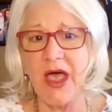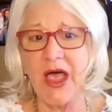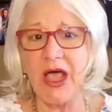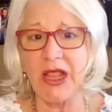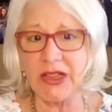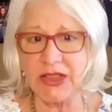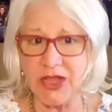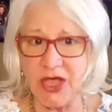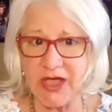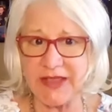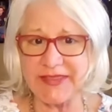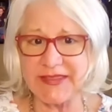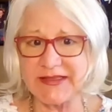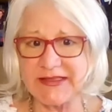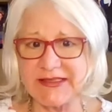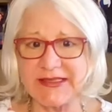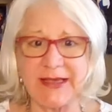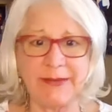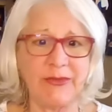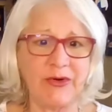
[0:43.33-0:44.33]
a lot
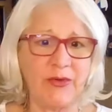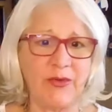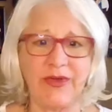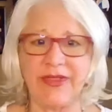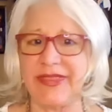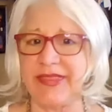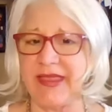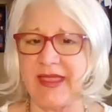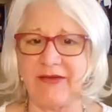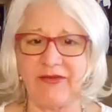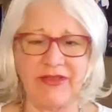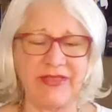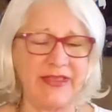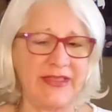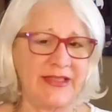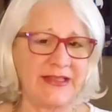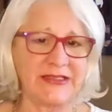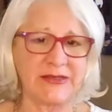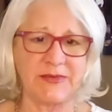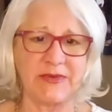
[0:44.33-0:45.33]
this summer with
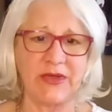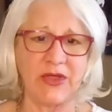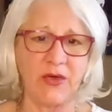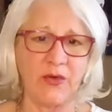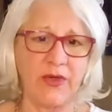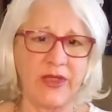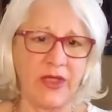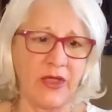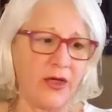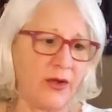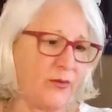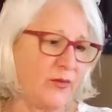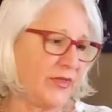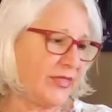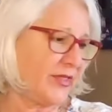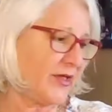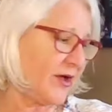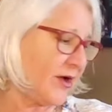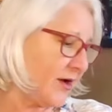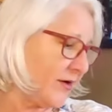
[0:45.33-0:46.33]
everything that's been going on
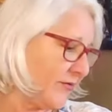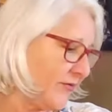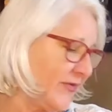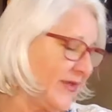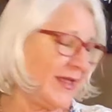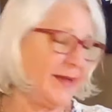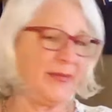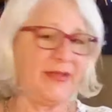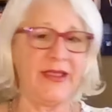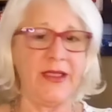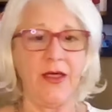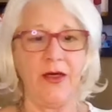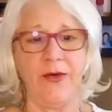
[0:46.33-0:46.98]
with our family.